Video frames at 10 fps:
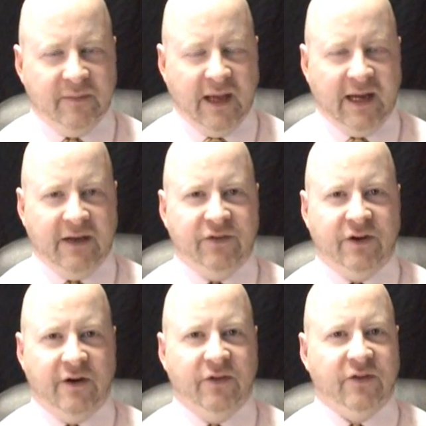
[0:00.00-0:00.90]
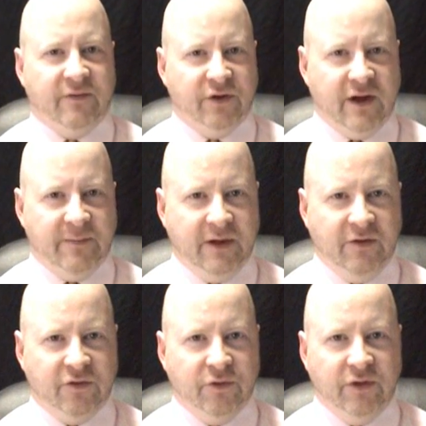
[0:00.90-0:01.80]
and I've started several
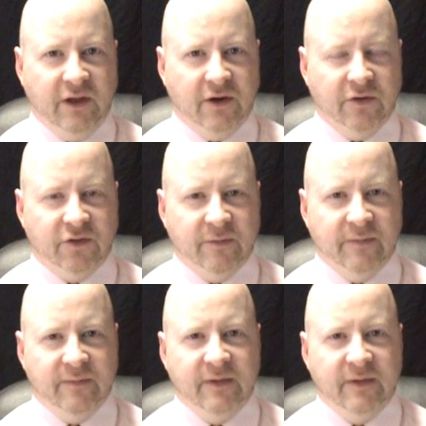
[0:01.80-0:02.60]
companies through the years.